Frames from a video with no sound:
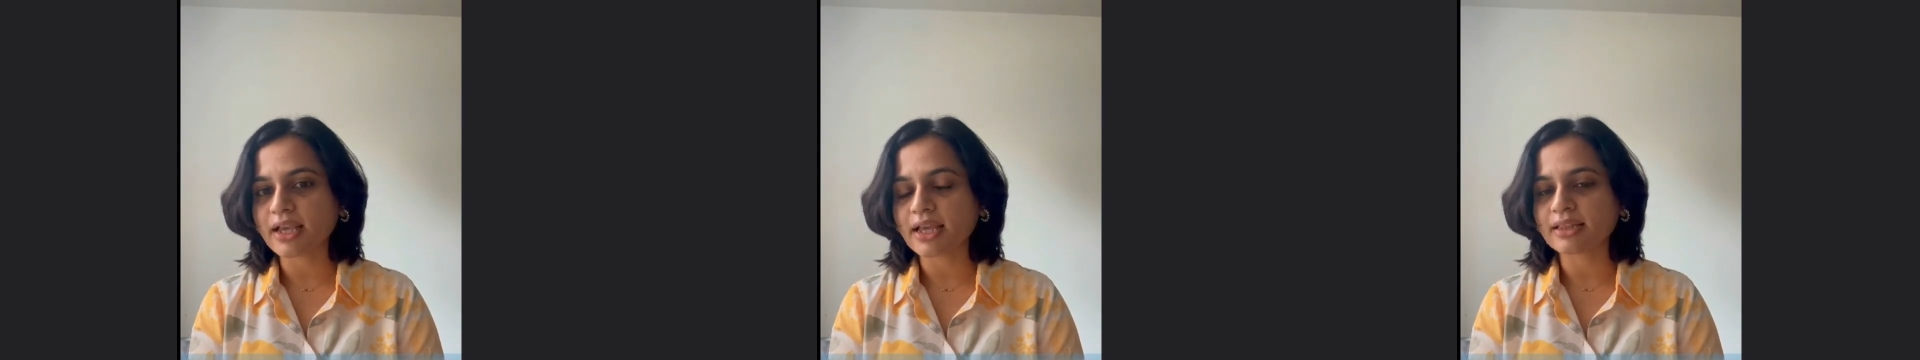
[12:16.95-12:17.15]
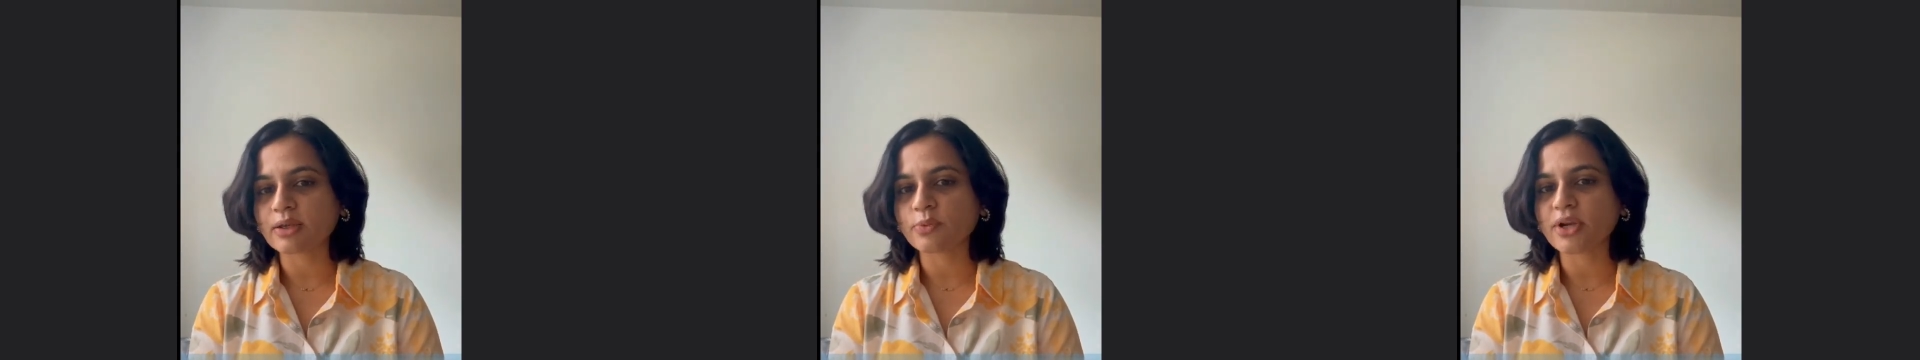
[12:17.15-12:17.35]

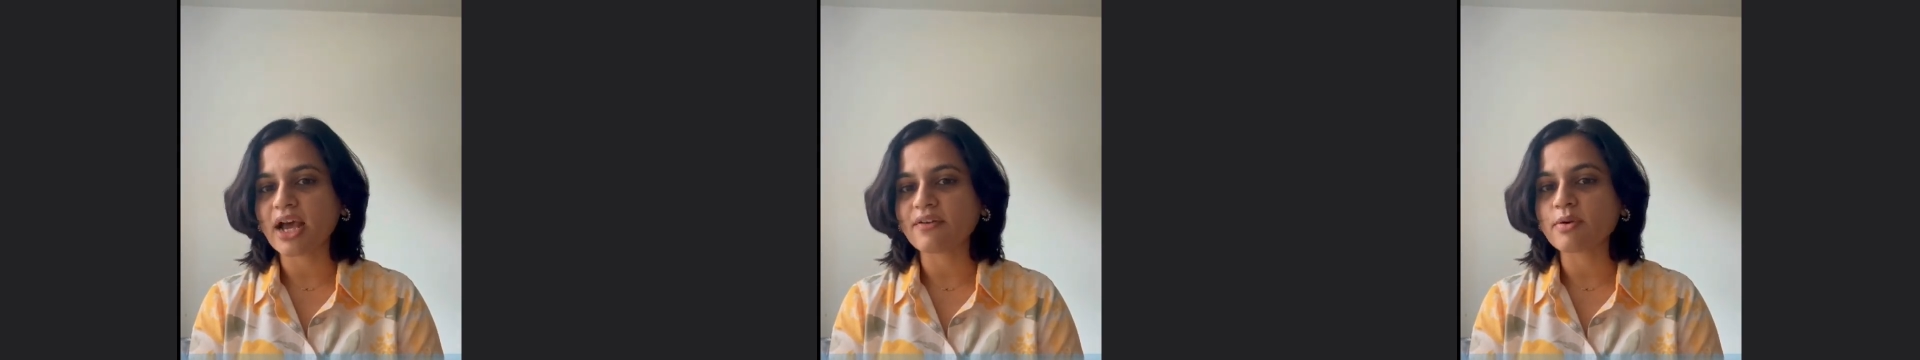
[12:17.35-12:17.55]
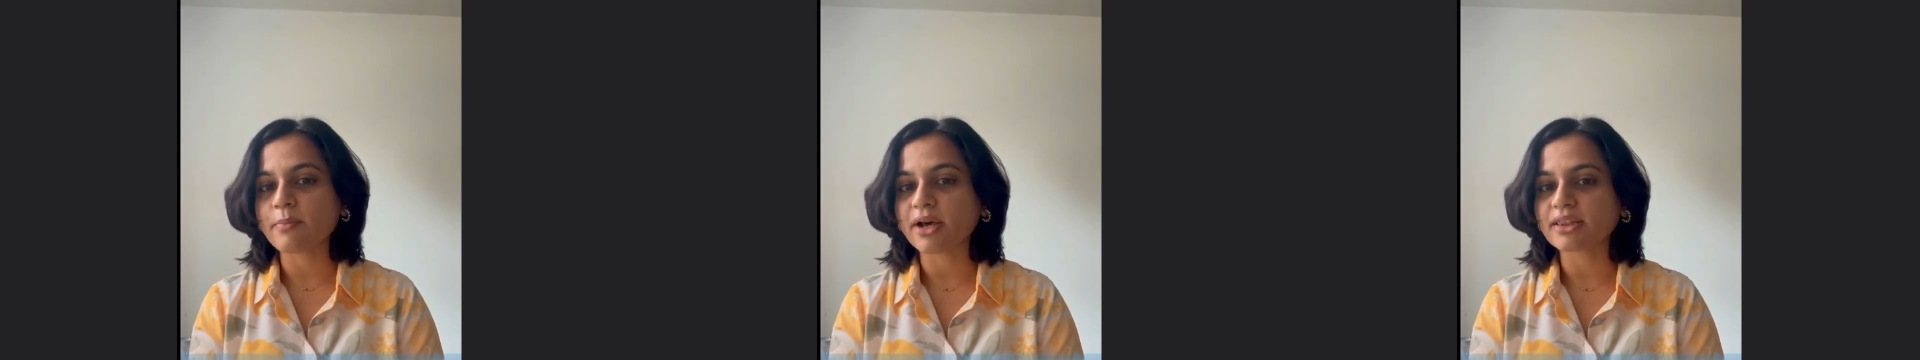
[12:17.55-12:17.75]
and they would
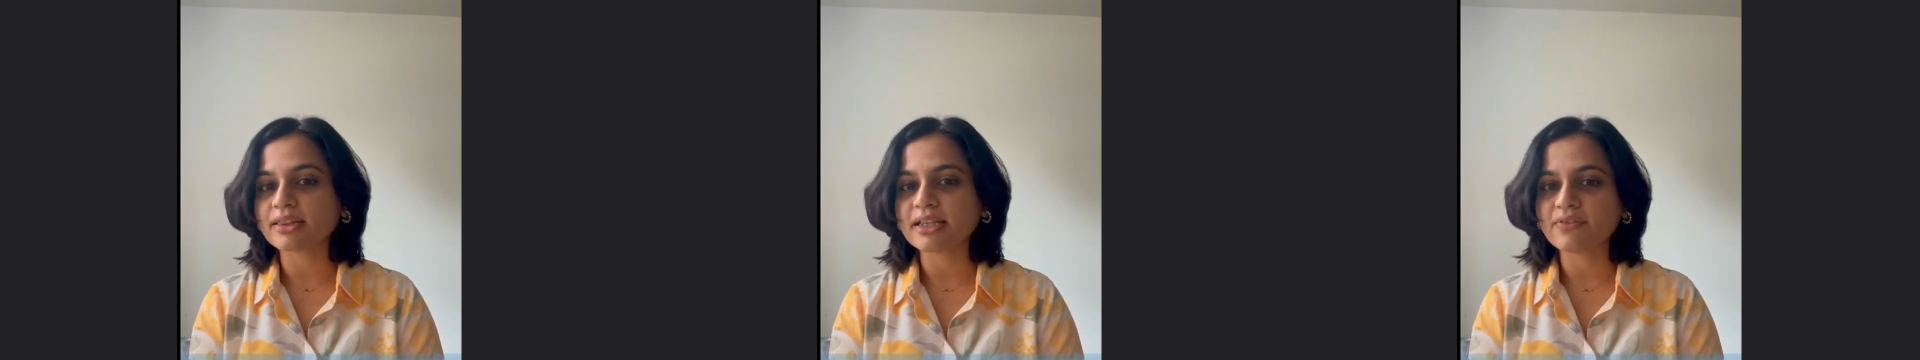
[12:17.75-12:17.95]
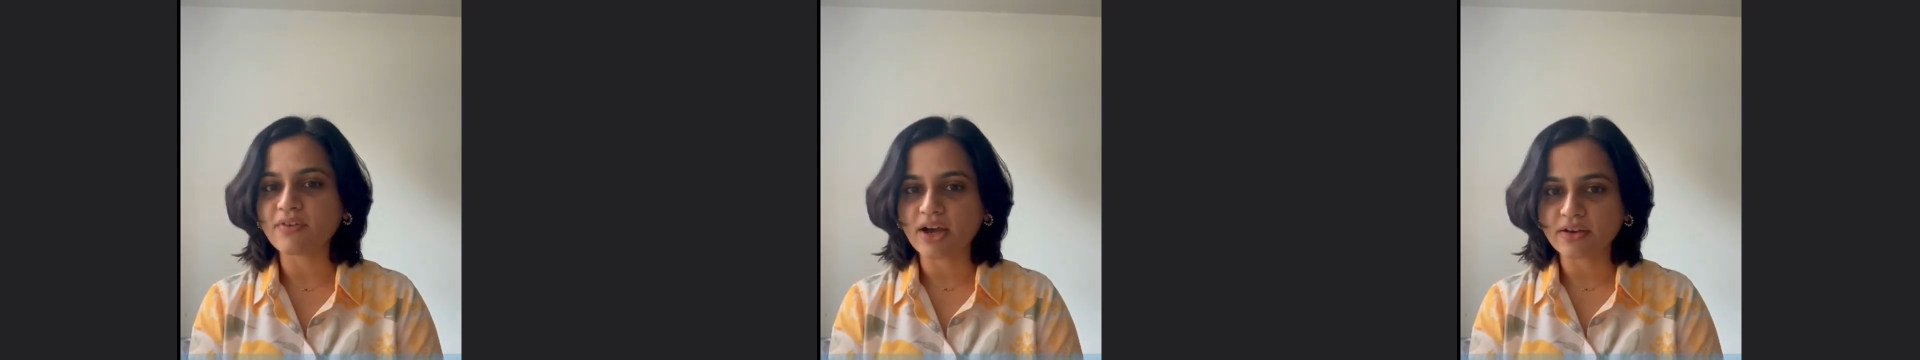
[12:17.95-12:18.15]
have a
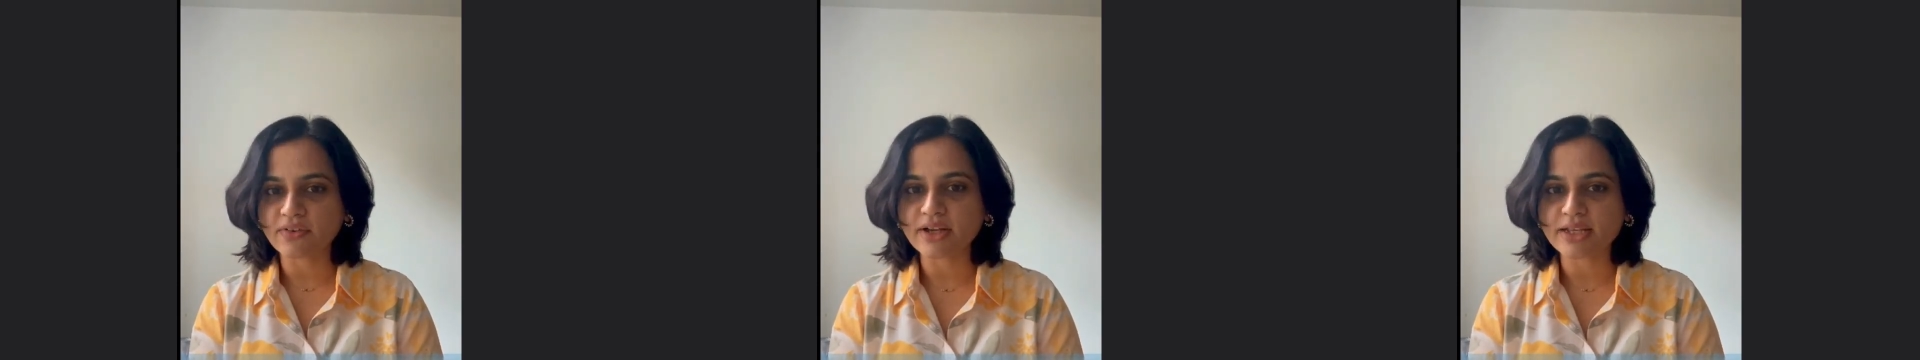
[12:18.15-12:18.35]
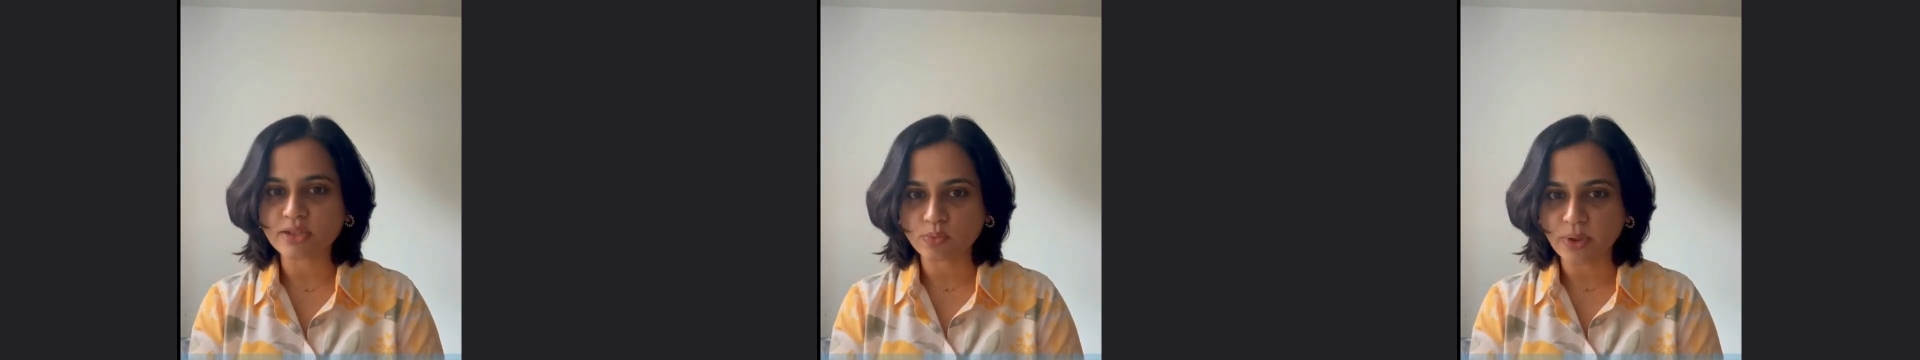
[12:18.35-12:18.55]
monthly Viva
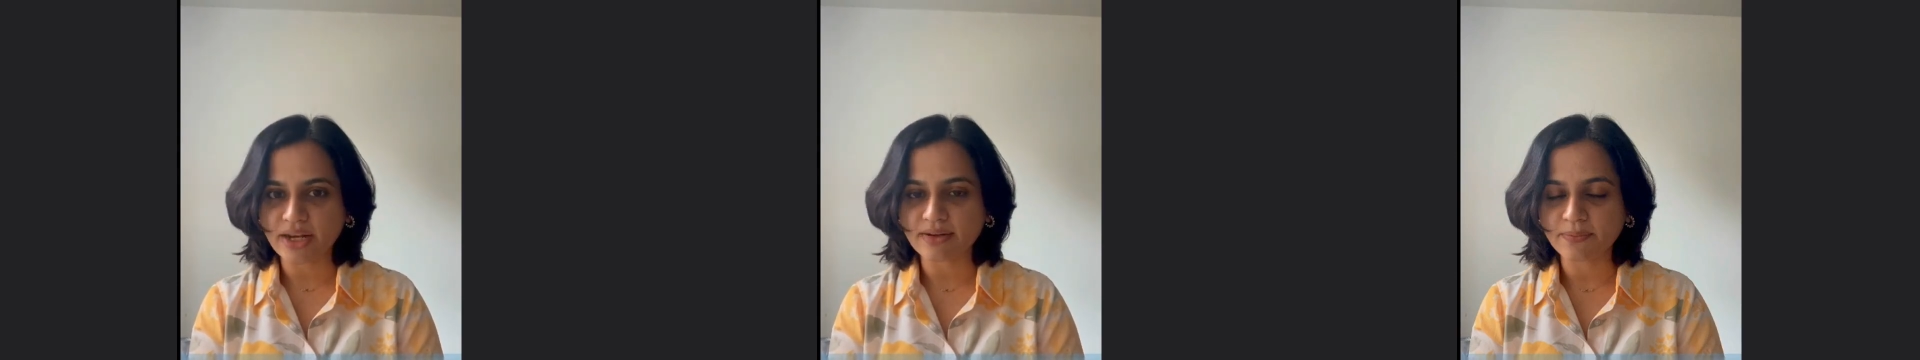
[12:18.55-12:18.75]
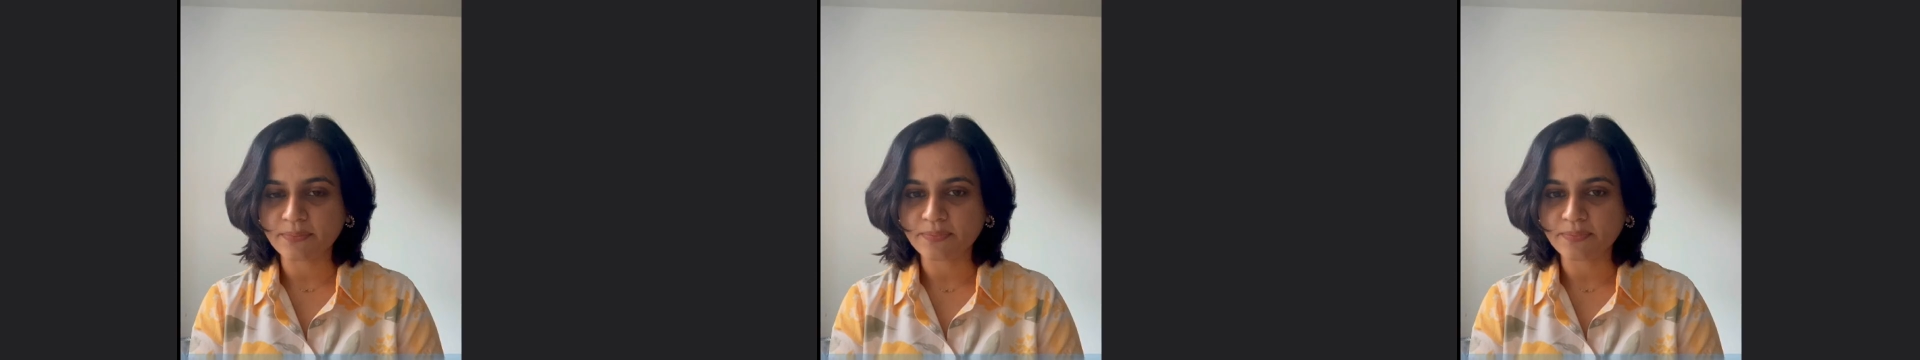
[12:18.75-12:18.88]
as well.